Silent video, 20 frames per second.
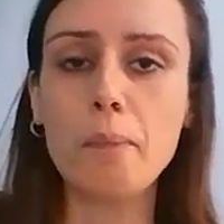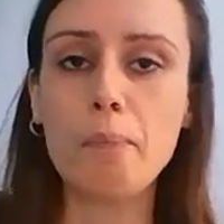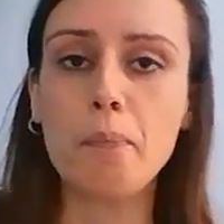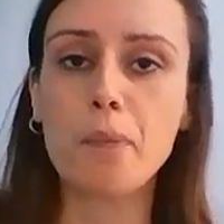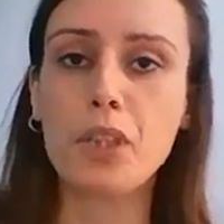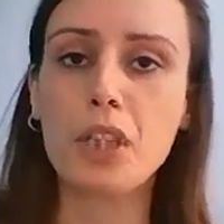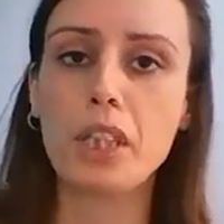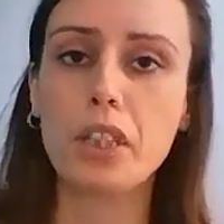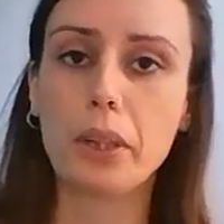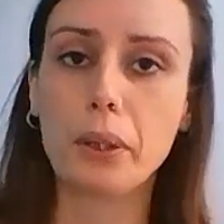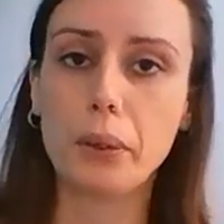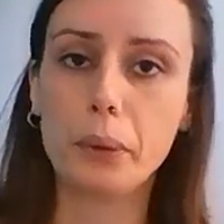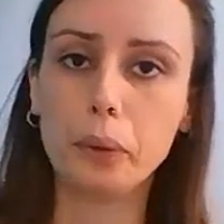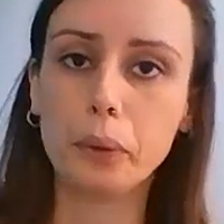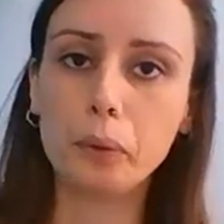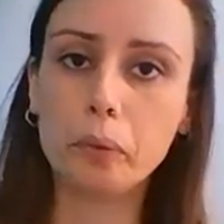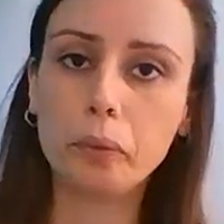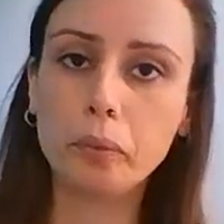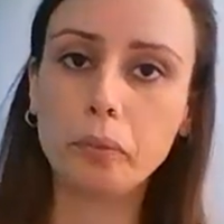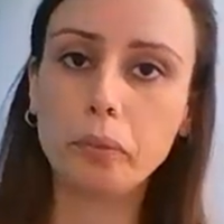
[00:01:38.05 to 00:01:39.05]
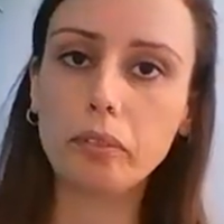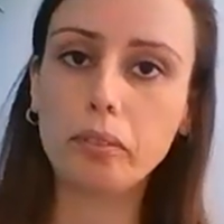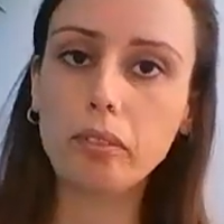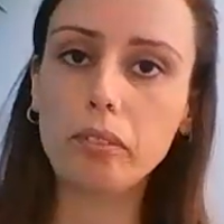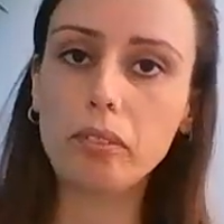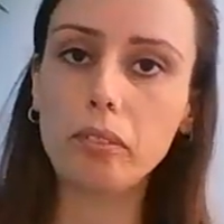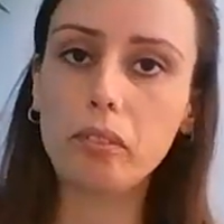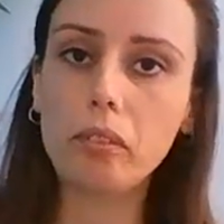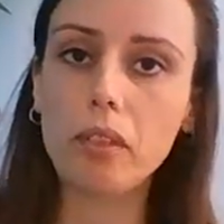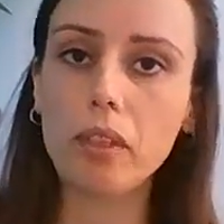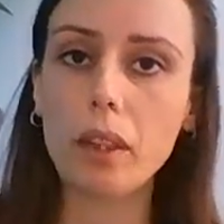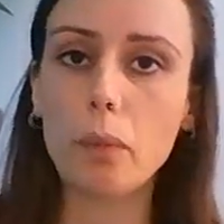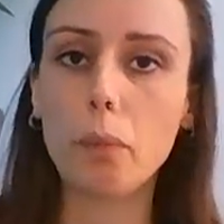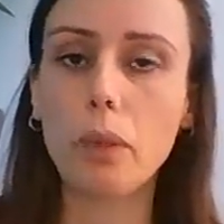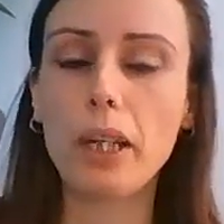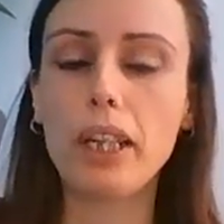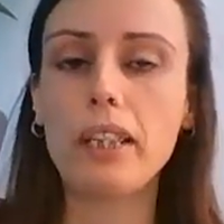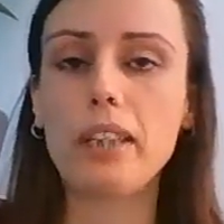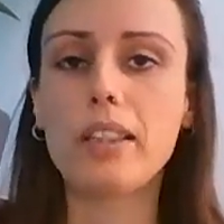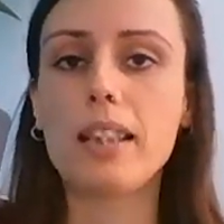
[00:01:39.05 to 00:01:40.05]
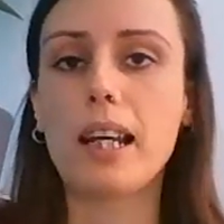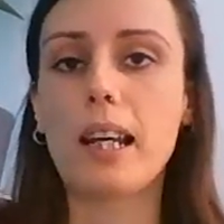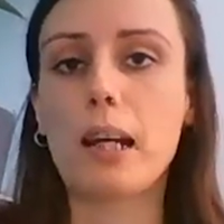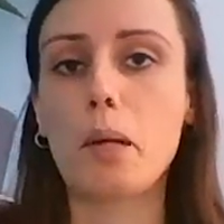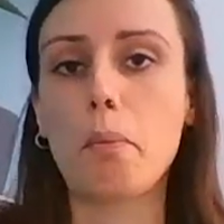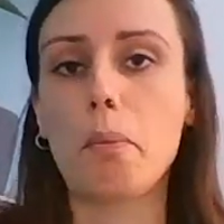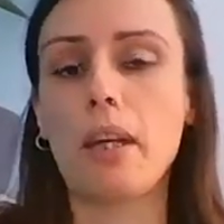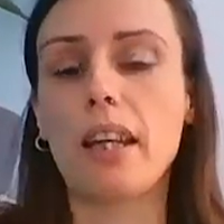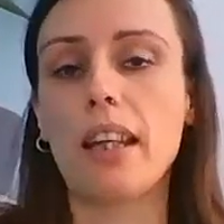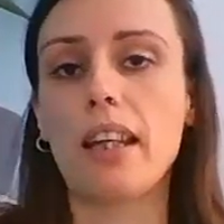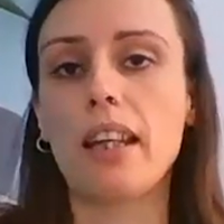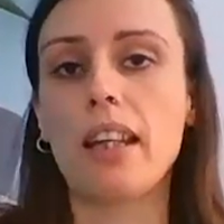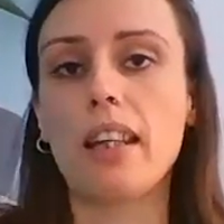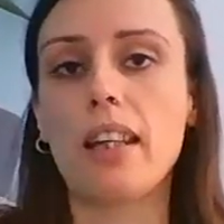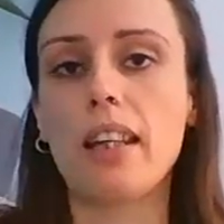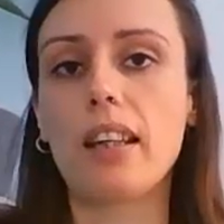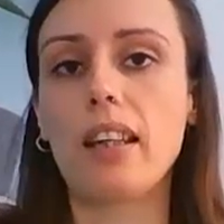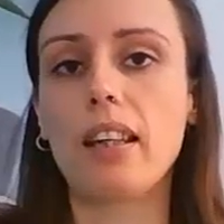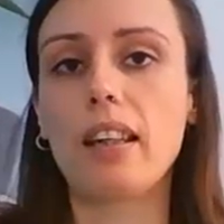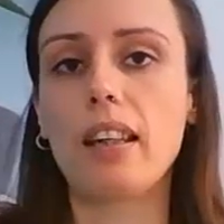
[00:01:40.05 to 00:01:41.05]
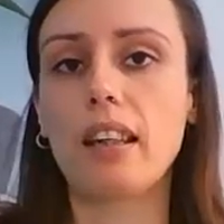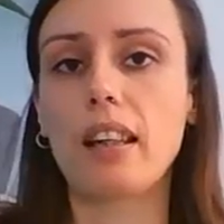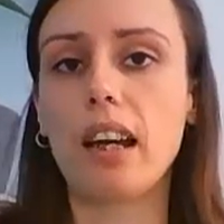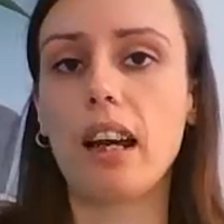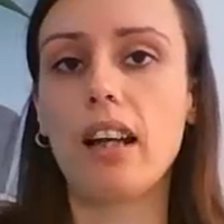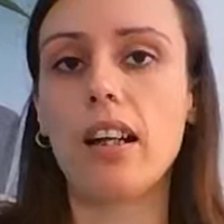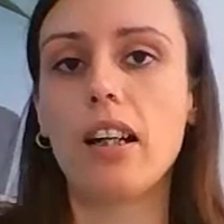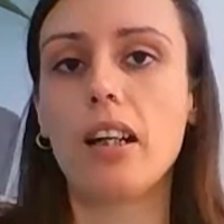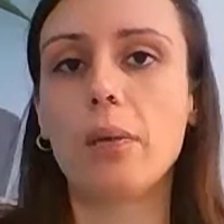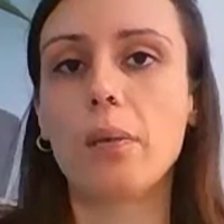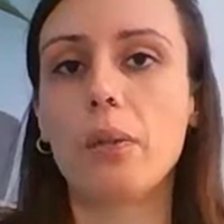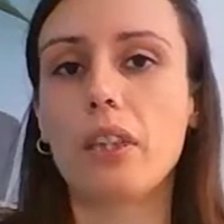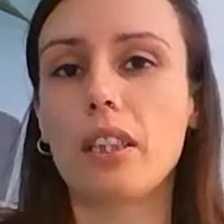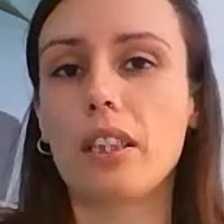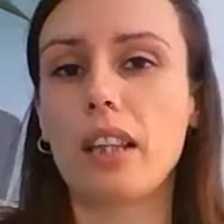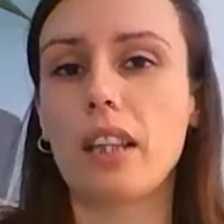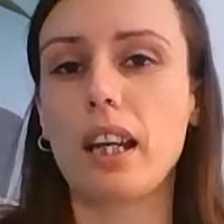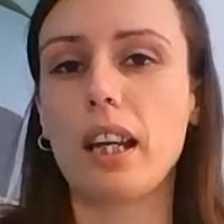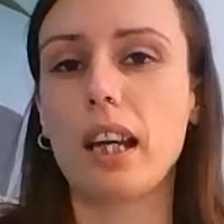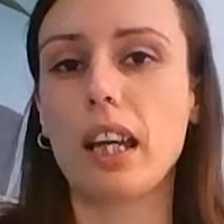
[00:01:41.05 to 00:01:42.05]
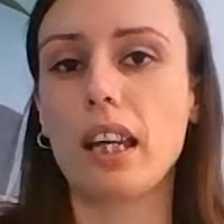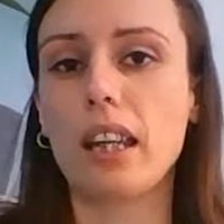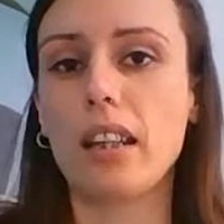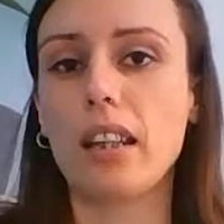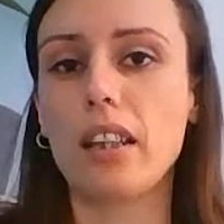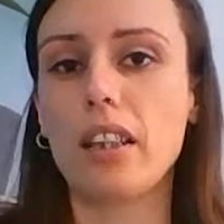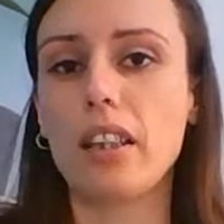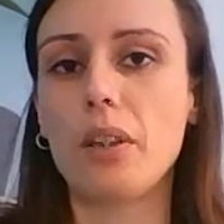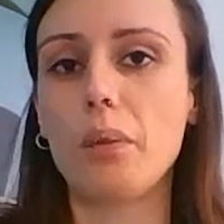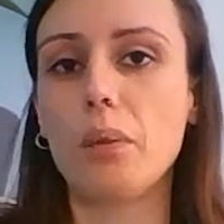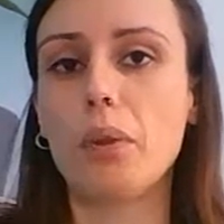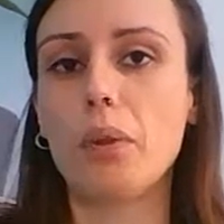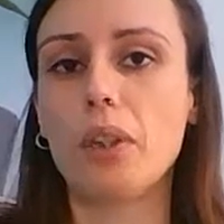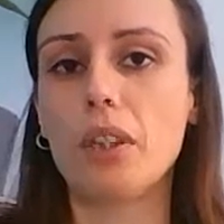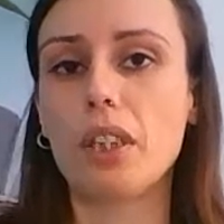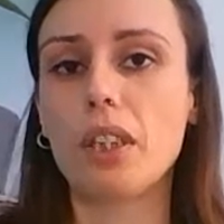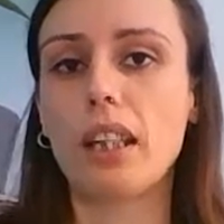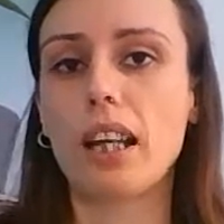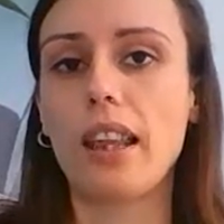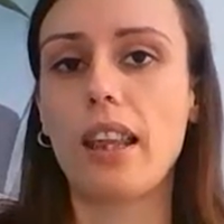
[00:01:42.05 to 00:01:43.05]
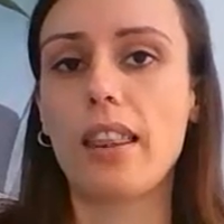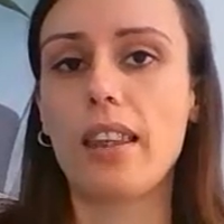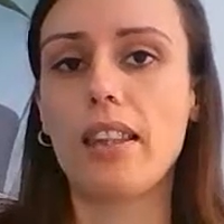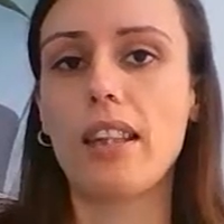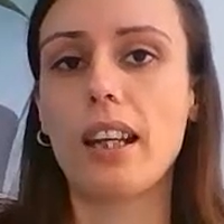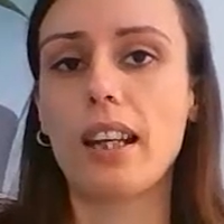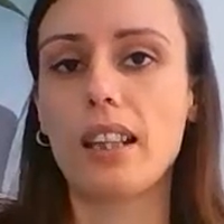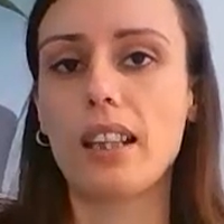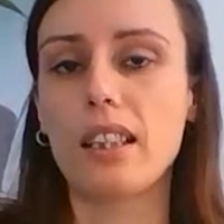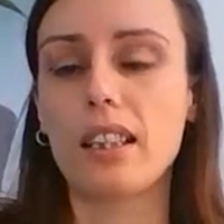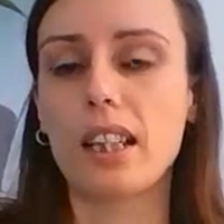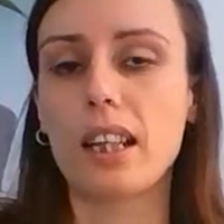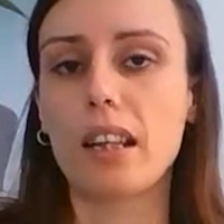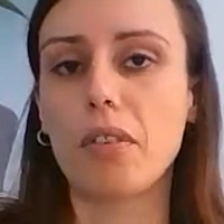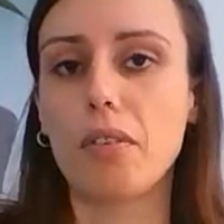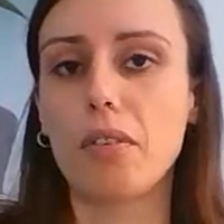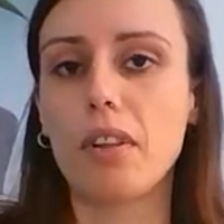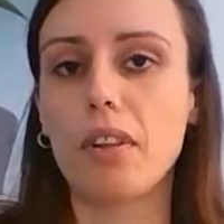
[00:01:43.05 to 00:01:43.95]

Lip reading: So when you're tapping, I would say you want to get the negative